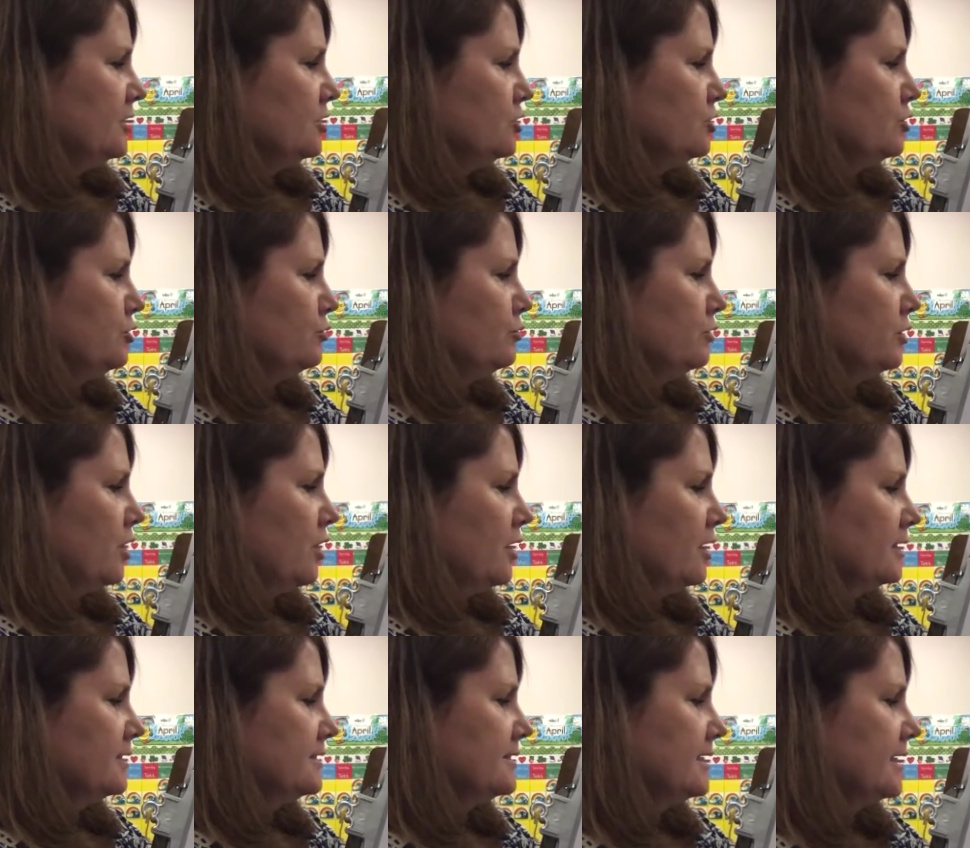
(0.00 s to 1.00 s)
two
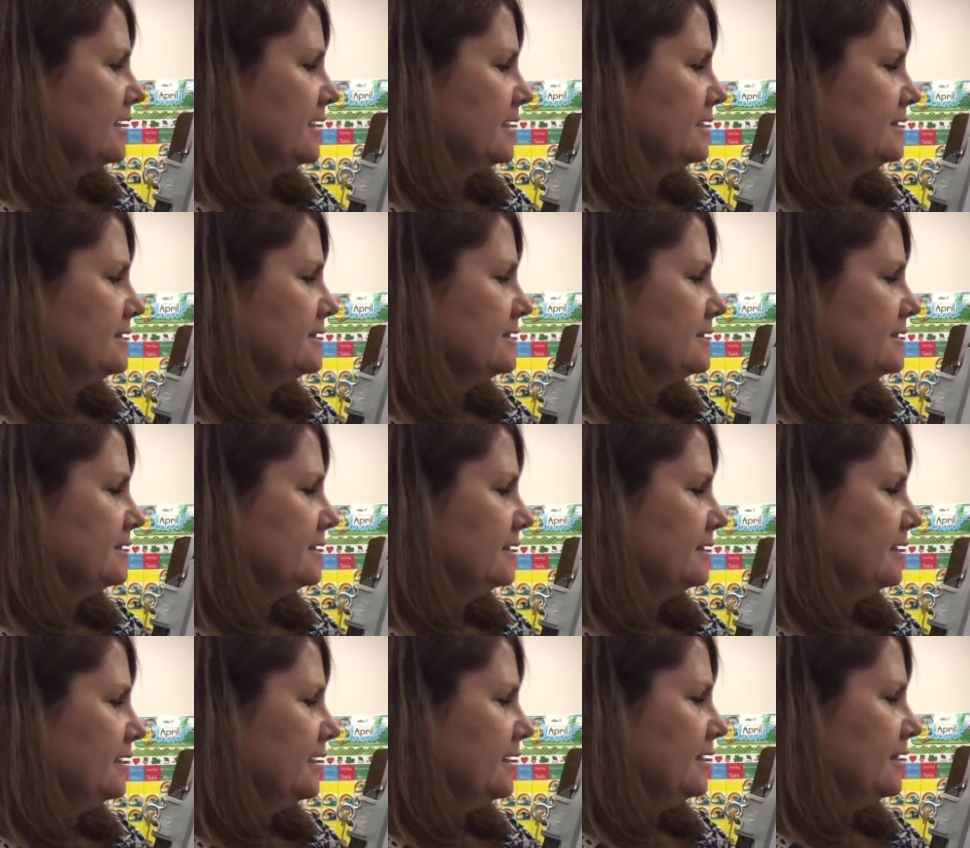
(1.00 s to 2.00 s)
long sides
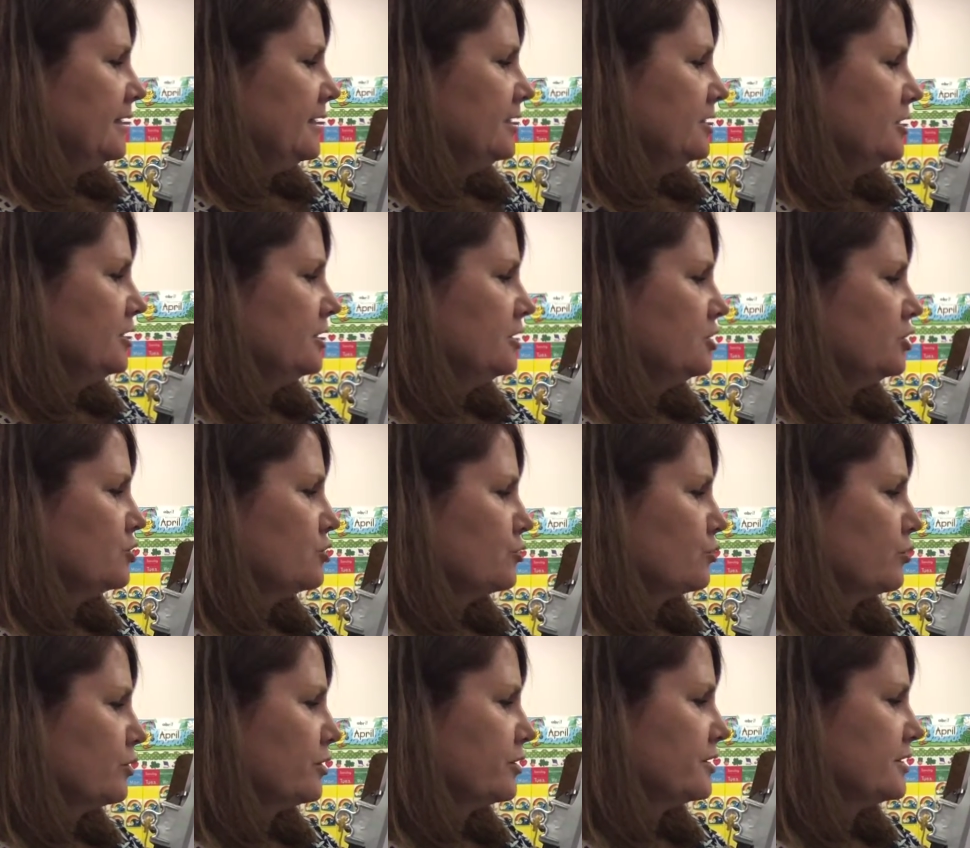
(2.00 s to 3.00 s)
and then the
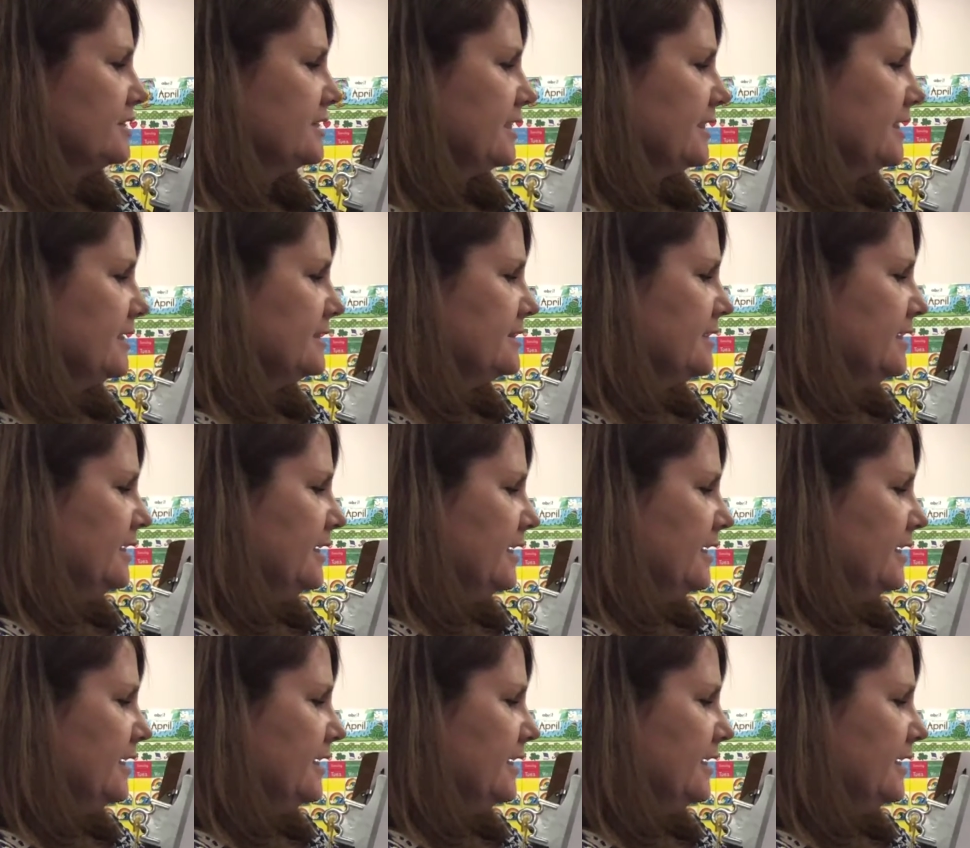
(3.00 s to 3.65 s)
shorter sides.